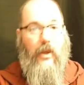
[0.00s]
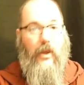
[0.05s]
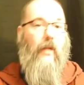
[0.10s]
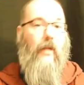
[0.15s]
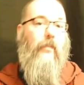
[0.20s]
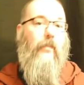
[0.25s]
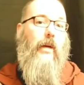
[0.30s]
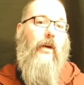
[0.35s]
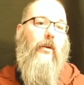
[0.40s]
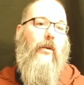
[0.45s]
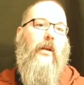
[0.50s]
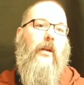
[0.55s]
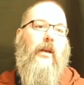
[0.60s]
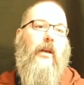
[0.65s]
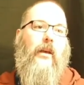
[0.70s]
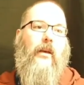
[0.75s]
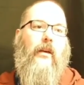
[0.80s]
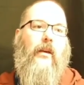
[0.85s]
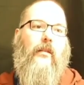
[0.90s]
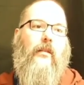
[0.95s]
about
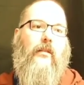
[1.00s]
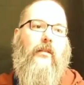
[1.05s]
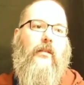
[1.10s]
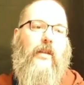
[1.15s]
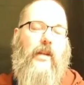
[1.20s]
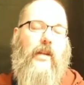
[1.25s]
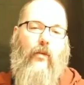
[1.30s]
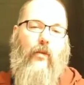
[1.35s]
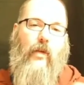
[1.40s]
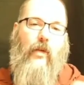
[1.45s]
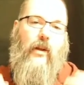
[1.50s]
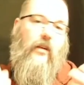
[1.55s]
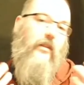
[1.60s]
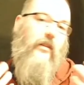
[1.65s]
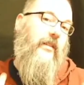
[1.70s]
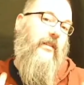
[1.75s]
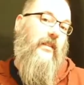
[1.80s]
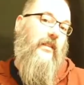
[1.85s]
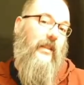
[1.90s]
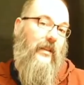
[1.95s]
the narrator
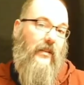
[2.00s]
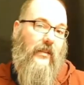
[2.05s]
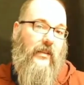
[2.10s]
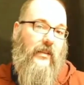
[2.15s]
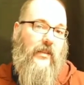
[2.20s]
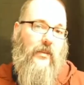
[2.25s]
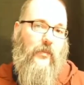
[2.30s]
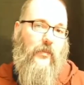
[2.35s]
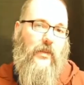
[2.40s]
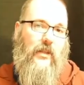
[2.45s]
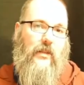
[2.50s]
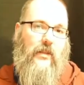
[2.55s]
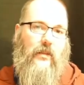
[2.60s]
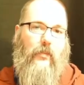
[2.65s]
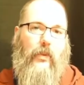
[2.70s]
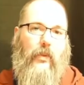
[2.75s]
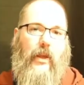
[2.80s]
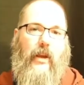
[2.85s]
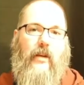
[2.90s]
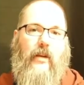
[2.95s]
is signaling something to the
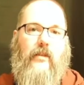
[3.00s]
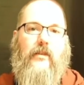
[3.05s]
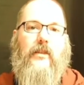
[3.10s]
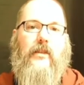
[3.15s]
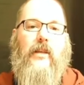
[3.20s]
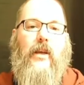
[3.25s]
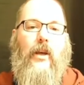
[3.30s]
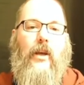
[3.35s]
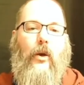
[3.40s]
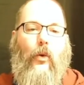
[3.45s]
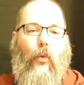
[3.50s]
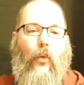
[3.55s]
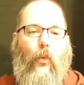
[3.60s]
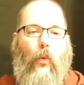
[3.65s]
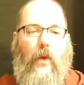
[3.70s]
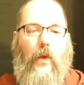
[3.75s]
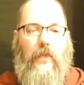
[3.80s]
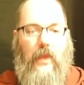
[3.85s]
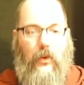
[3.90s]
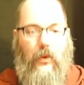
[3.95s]
players.
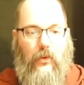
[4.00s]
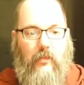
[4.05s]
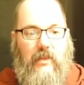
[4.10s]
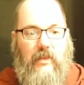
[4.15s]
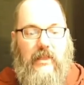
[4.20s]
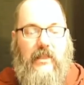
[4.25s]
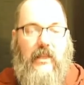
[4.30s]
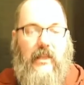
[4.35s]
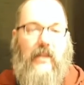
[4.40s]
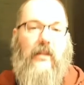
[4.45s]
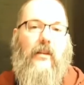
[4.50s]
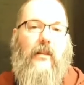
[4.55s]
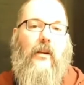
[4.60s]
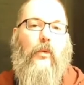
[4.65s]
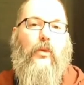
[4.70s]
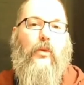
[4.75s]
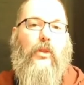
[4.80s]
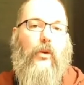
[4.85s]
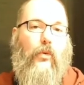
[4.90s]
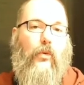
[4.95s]
What they would be signaling
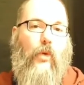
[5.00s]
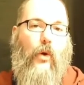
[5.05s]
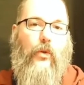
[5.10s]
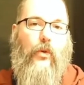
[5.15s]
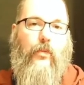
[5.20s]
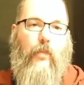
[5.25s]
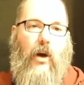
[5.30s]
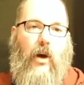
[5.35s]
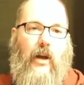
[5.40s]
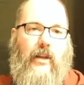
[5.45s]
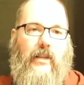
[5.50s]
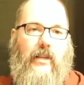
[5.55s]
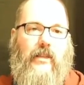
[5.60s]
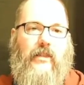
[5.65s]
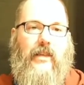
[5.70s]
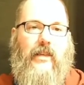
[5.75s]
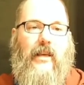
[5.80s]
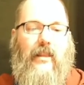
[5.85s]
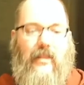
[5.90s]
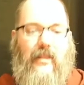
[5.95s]
with the growth mod
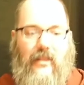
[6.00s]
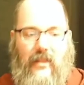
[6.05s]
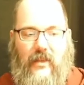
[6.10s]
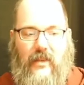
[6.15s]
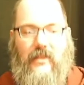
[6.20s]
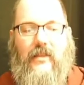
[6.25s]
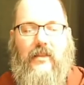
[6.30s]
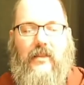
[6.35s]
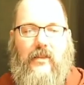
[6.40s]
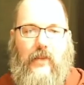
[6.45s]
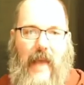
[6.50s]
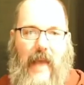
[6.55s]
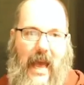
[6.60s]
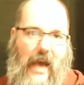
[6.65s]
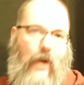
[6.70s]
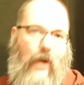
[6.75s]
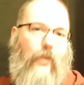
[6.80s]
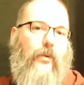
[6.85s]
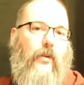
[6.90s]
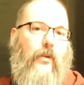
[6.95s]
is, this is
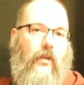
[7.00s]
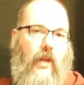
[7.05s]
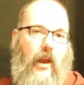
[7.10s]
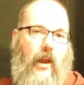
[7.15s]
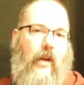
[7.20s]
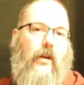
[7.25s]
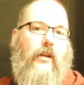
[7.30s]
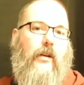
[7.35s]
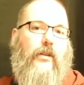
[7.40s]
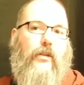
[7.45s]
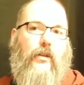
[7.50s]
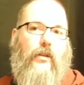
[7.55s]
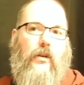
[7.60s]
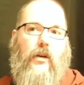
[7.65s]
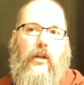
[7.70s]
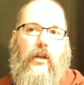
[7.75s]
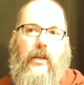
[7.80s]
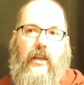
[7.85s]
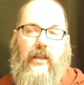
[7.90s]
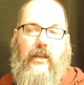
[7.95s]
how your character
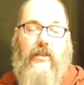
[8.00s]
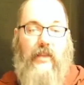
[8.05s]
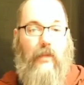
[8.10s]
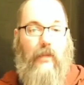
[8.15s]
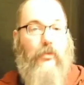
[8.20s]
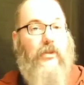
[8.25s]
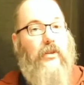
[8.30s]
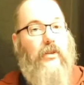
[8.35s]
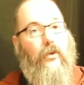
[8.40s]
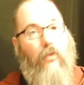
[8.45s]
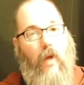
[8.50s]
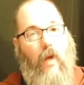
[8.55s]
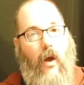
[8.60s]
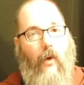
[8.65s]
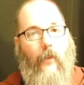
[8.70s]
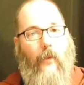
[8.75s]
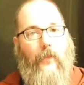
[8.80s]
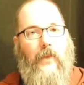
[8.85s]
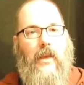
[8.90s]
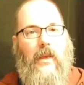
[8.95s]
is able to
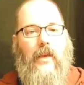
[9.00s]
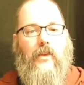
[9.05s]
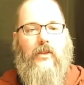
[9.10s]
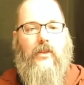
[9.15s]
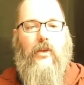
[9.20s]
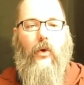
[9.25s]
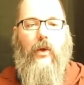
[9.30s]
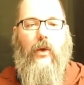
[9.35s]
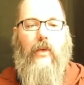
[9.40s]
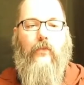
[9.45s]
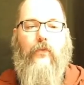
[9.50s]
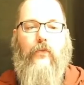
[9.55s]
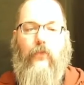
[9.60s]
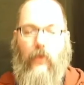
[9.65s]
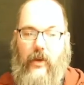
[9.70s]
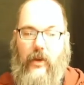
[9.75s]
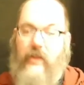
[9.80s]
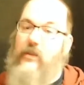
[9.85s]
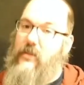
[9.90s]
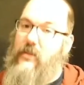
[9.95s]
grow. So if,
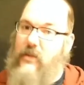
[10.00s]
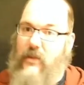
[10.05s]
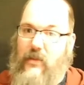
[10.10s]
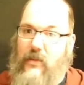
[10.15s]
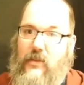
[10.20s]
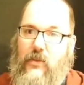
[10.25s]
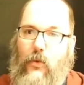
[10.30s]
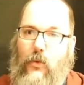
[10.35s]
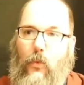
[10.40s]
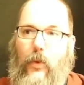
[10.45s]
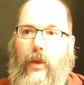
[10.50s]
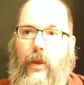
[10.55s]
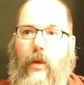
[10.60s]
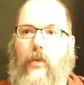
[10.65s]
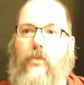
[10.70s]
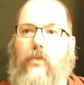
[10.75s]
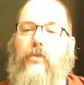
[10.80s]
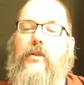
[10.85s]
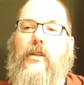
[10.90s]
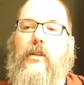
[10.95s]
for instance, we are
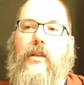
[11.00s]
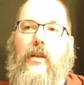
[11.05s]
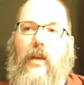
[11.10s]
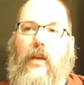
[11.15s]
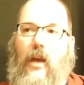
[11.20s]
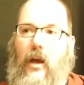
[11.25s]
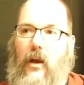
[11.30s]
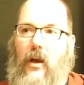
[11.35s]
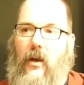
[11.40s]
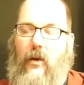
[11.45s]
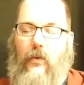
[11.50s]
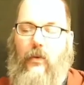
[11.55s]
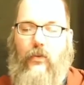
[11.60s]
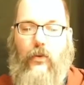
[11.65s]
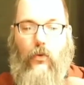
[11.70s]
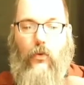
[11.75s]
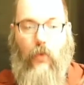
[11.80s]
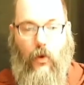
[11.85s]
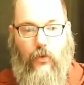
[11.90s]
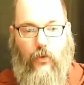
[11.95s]
using the
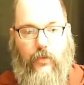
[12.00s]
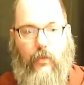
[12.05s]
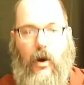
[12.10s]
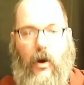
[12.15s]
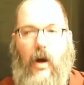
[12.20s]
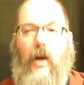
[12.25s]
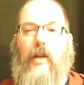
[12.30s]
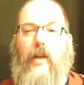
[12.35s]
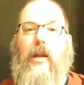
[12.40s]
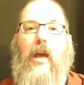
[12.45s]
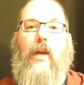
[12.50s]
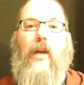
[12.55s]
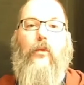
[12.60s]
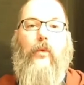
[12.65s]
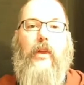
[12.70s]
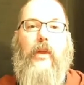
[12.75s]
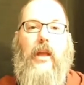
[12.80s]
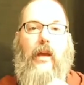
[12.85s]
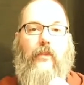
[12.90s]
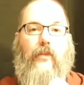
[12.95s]
growth mod and
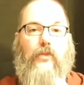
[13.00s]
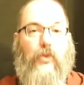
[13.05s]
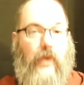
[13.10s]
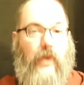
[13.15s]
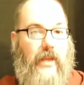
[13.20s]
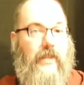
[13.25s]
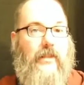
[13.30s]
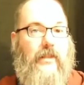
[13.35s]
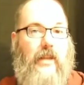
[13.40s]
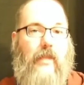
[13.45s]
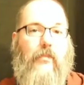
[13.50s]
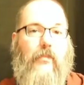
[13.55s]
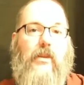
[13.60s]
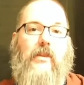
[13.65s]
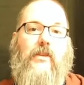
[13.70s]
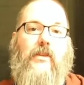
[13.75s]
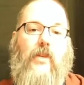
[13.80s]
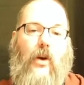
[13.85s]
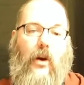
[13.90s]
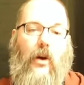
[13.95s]
we have trait
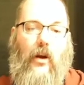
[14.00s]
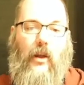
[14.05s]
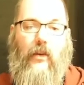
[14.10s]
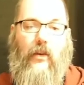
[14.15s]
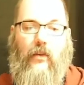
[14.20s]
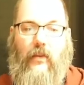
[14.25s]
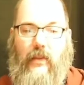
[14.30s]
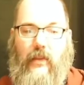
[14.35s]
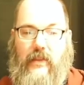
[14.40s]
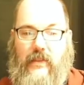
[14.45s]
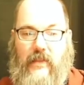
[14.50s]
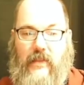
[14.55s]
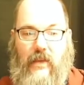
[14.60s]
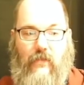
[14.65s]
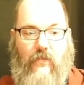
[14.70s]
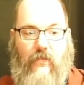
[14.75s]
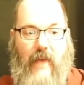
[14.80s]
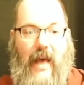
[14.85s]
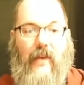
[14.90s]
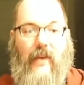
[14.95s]
statements on, let's say,
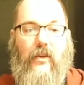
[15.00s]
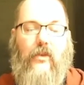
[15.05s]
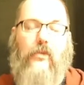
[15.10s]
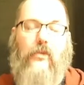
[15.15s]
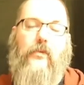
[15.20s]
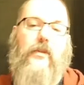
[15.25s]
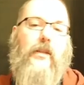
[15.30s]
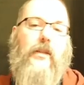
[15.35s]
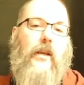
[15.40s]
values,